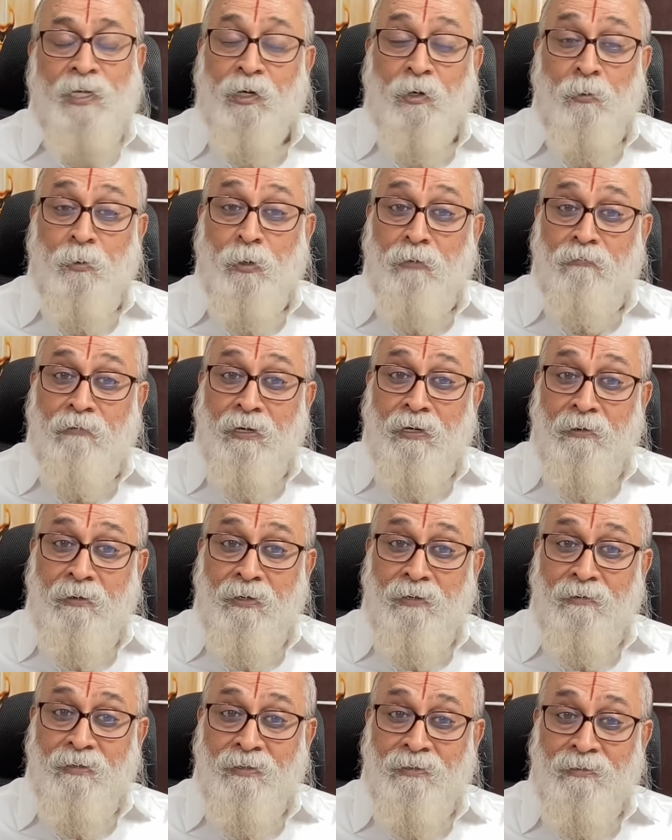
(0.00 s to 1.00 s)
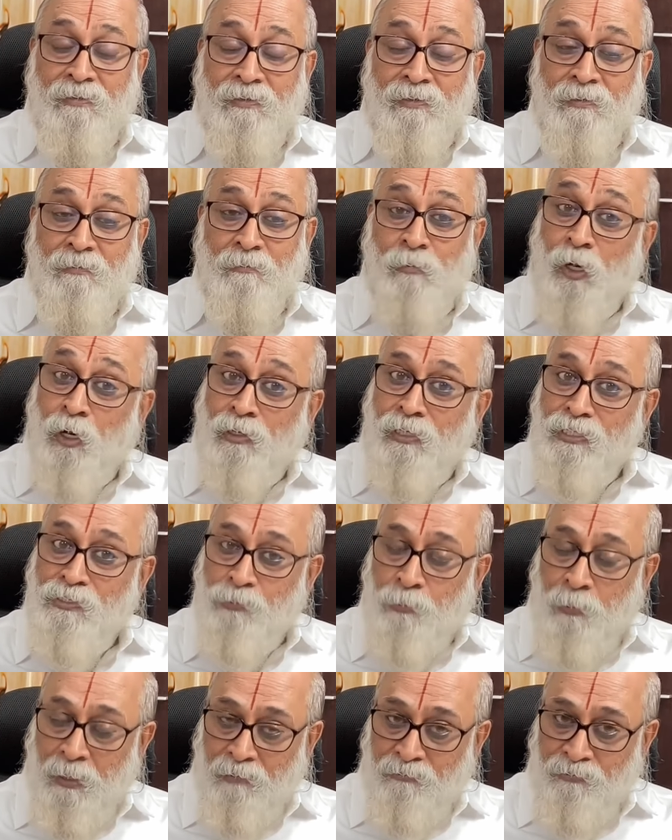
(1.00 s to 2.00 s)
Naropa went, brought
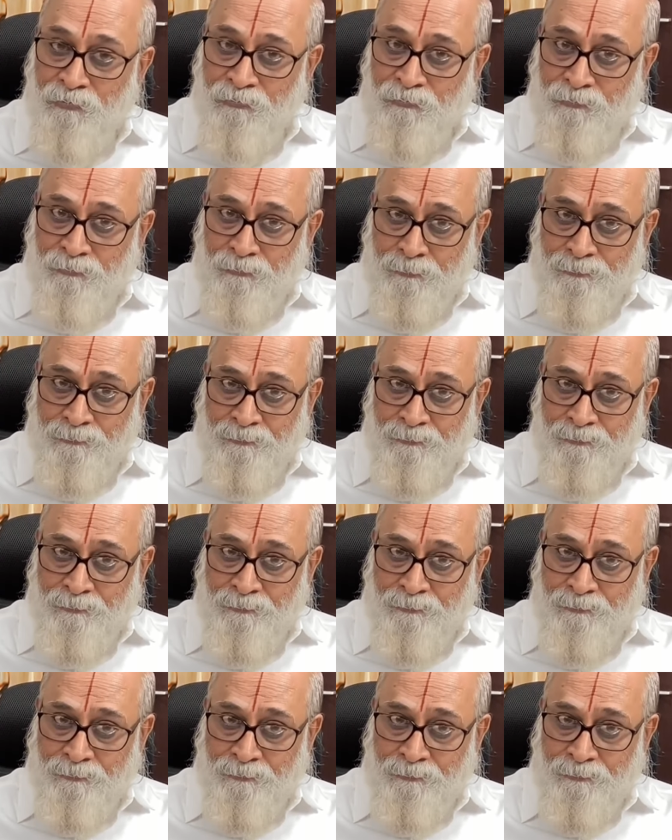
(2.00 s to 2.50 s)
his wife.